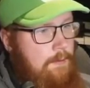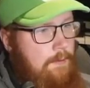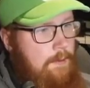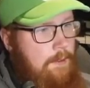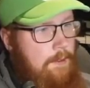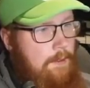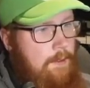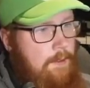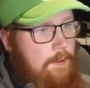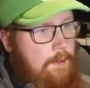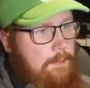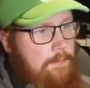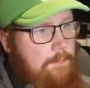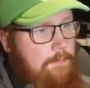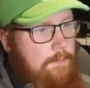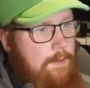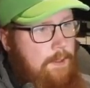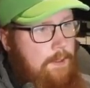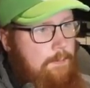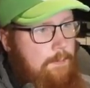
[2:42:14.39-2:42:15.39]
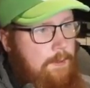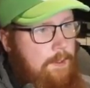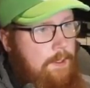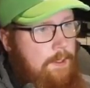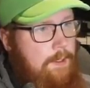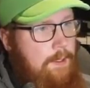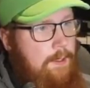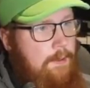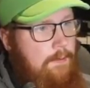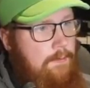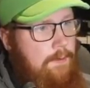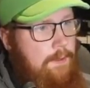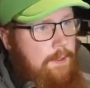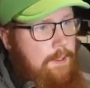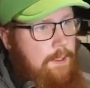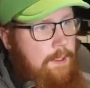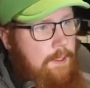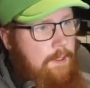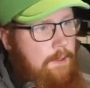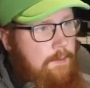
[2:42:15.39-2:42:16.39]
Alright, I'm not an elephant,
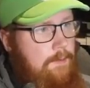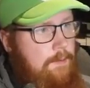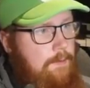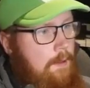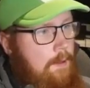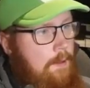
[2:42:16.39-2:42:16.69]
I guess.